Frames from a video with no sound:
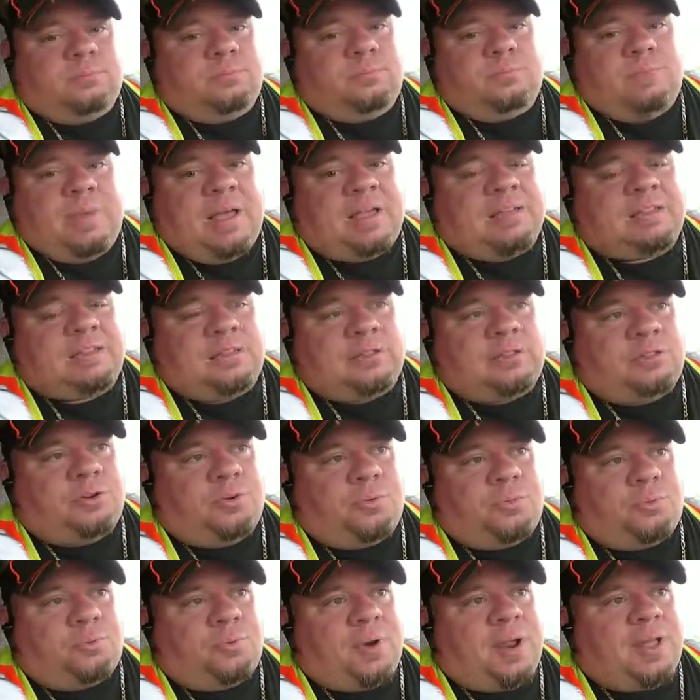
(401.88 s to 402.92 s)
messing your
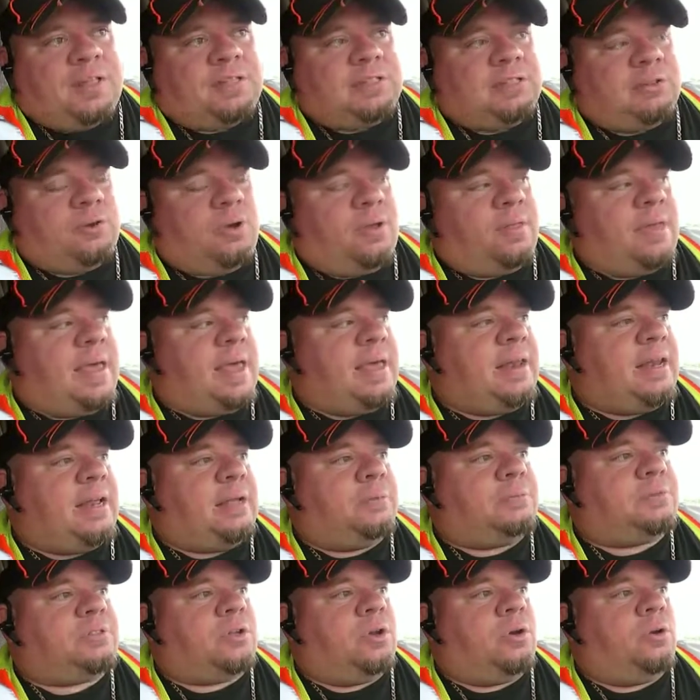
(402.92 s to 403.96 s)
threads and all that
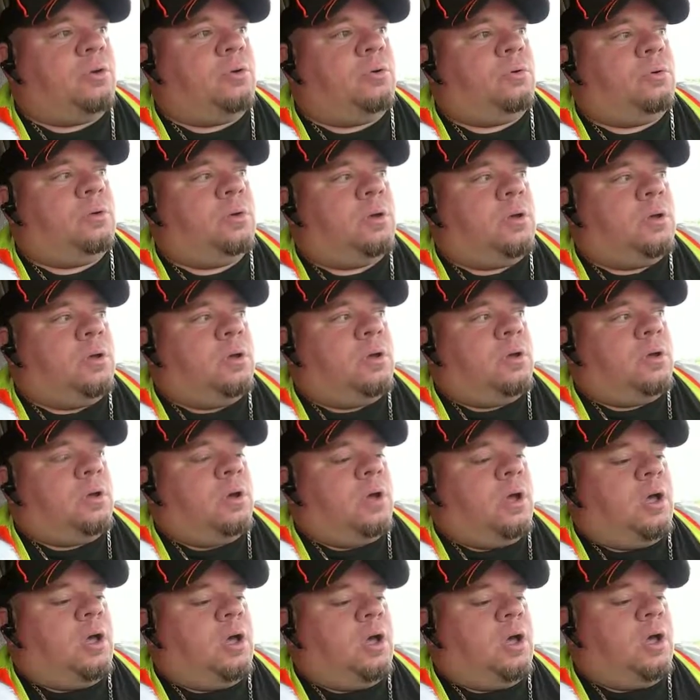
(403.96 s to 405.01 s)
up. So,
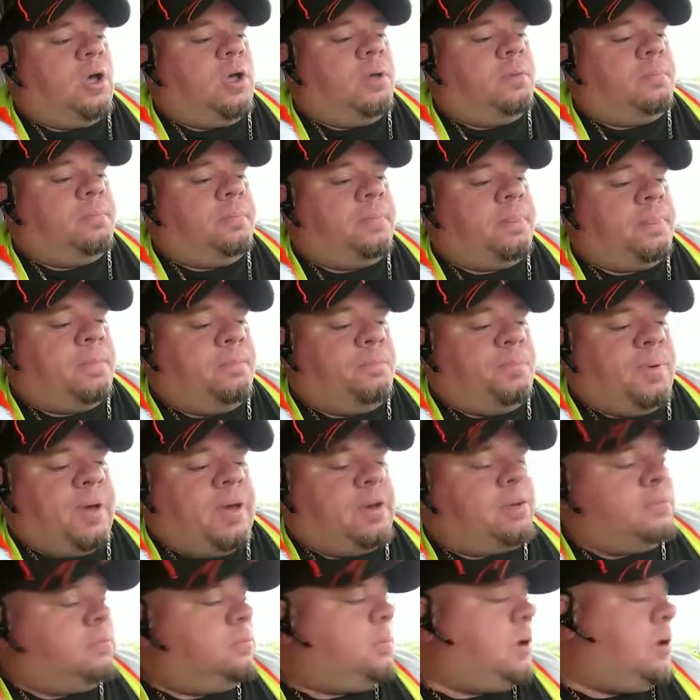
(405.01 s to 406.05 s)

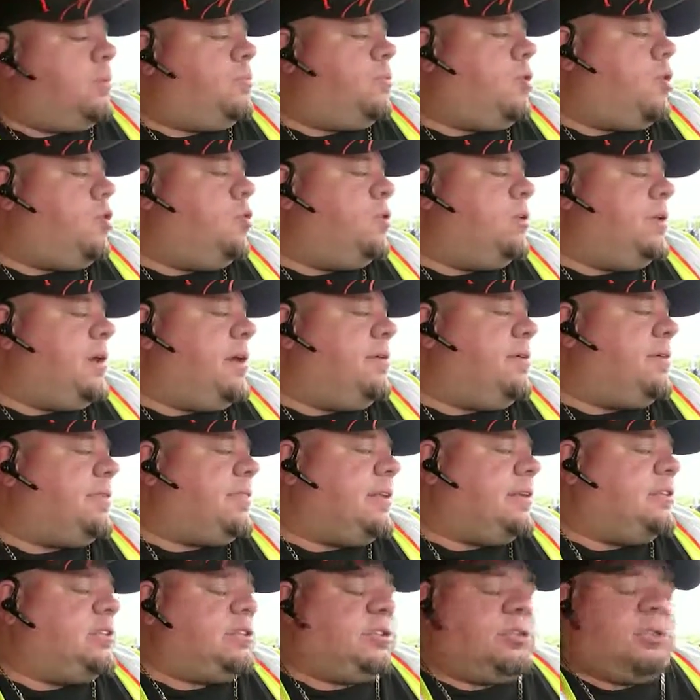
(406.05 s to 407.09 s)
but I'm rolling,
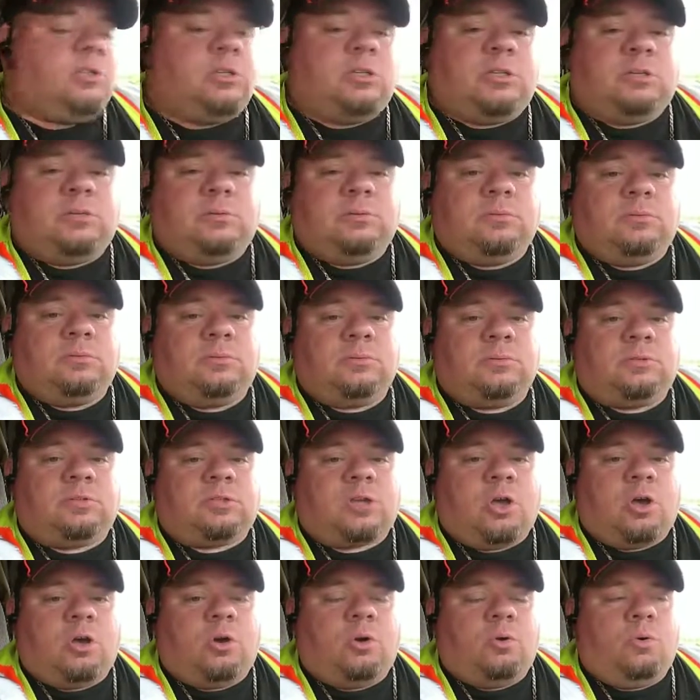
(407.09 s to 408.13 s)
everything's good.
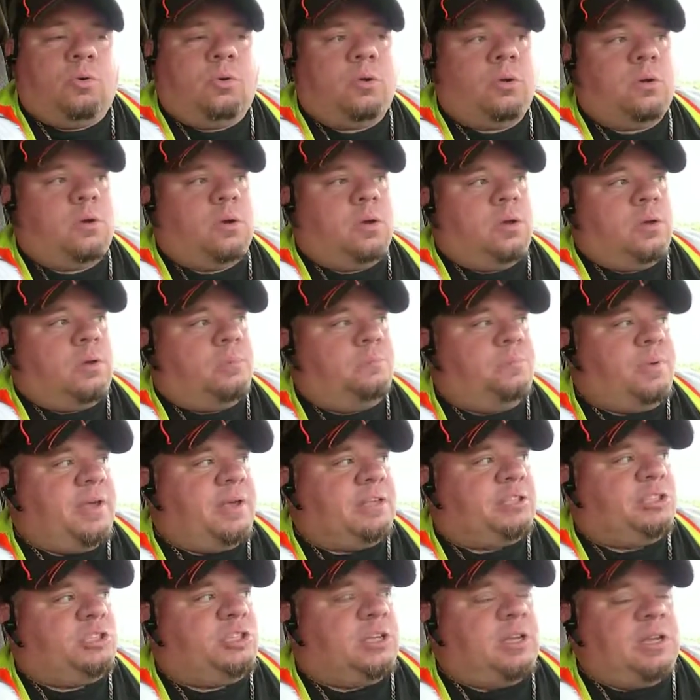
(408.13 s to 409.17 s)
So,
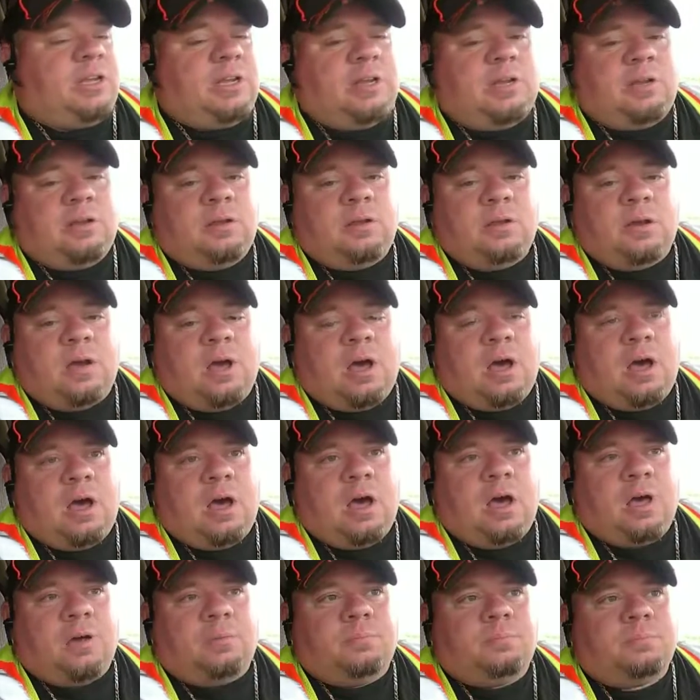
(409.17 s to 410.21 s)
Big G,
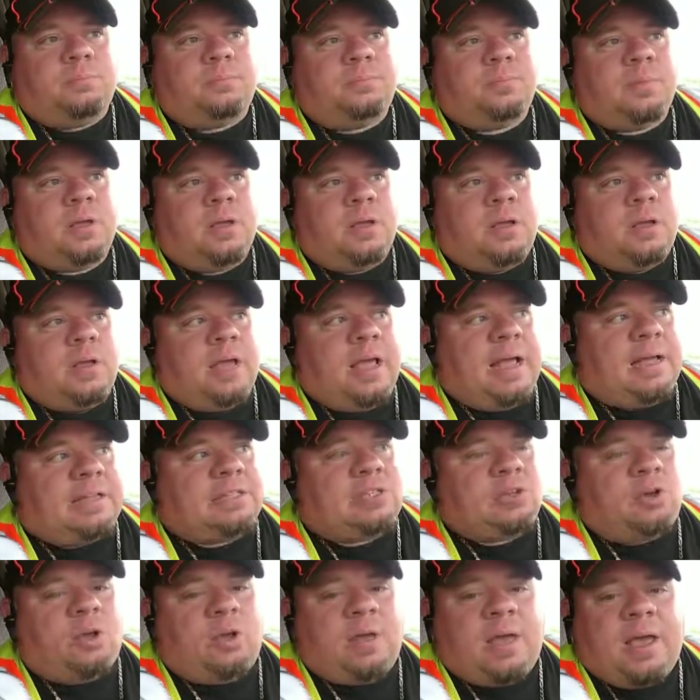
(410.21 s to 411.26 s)

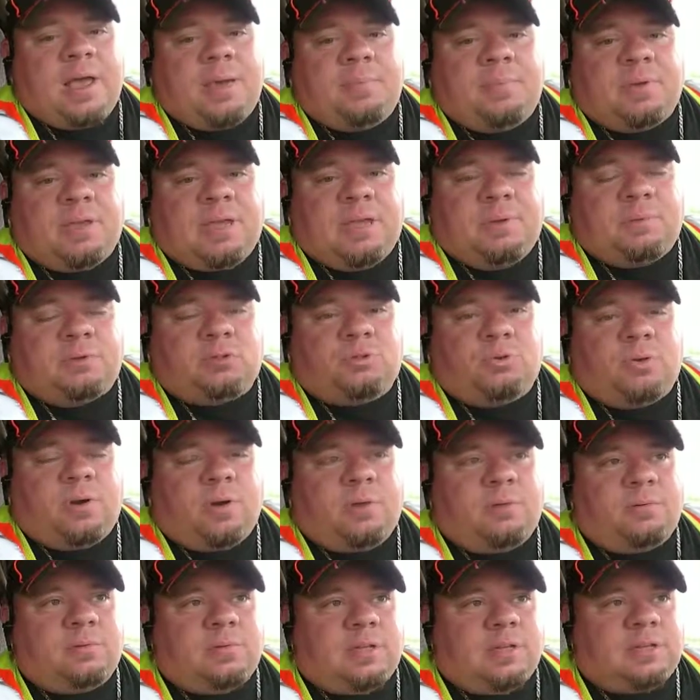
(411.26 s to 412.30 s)
that's all I'm going to keep it
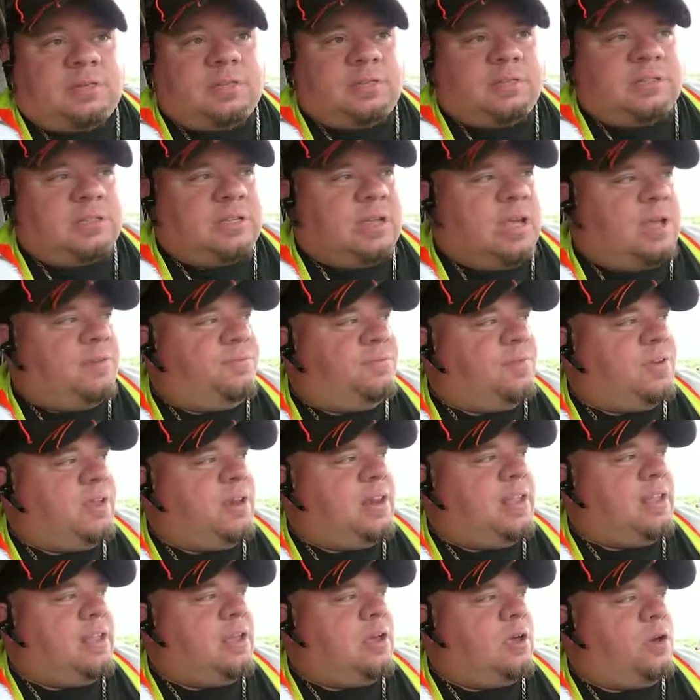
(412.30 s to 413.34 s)
short. This is
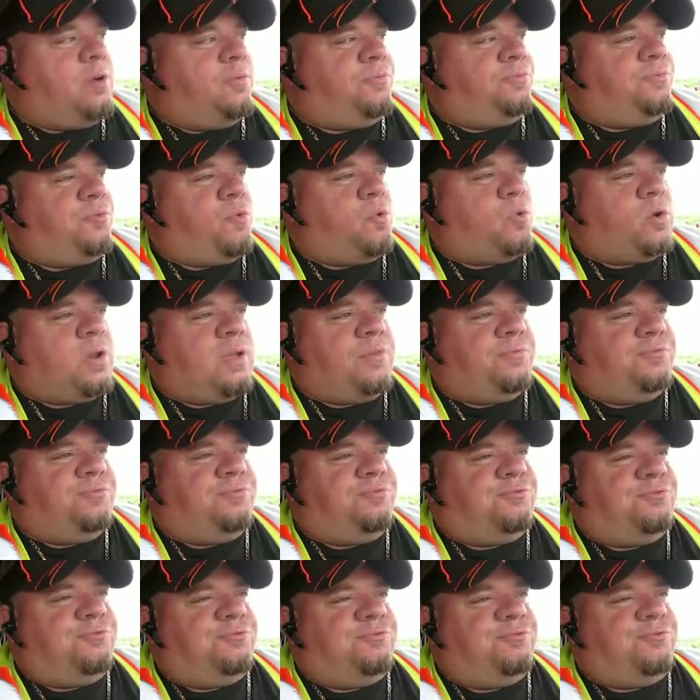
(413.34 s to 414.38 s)
video
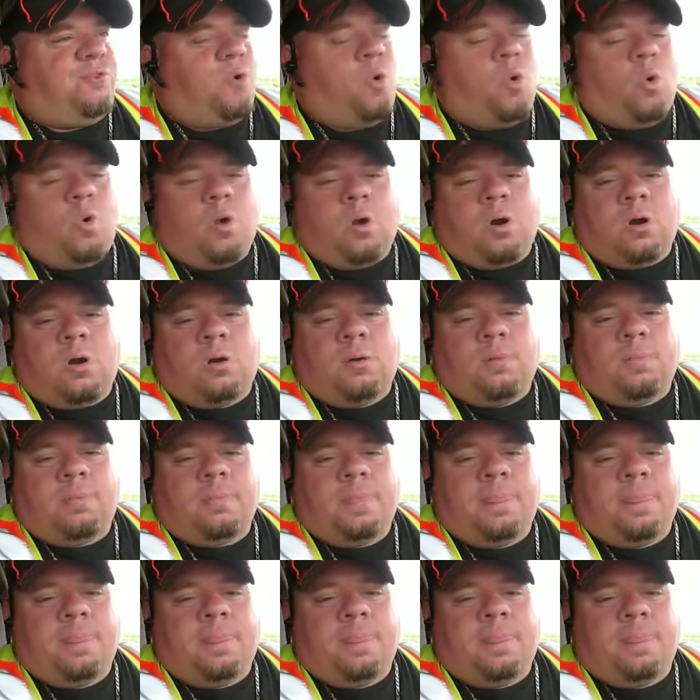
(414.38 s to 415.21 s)
44.